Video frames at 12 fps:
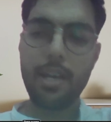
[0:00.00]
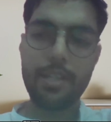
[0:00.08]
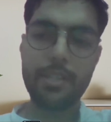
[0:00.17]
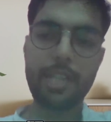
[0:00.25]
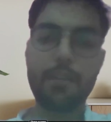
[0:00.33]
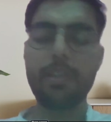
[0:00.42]

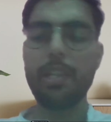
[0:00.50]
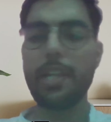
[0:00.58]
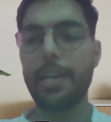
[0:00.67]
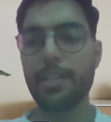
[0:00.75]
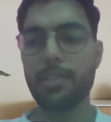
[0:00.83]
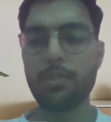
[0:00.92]
Start with
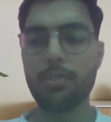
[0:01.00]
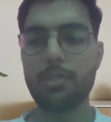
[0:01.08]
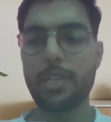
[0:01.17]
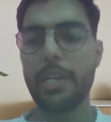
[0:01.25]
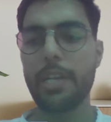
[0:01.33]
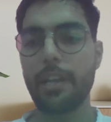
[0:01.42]
landing zone,
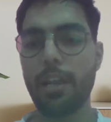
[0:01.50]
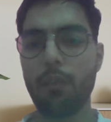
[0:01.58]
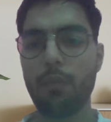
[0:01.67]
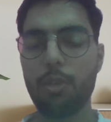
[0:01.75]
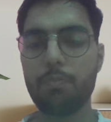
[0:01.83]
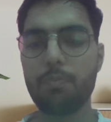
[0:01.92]
writing
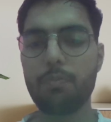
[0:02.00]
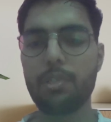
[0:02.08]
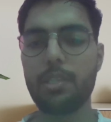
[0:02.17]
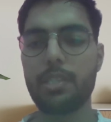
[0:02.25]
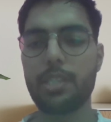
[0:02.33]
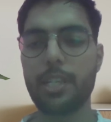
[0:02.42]
Terraform
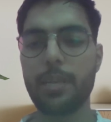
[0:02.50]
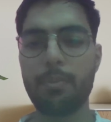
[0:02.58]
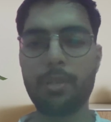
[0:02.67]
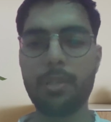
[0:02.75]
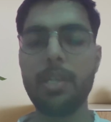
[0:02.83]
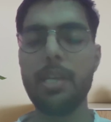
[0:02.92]
script,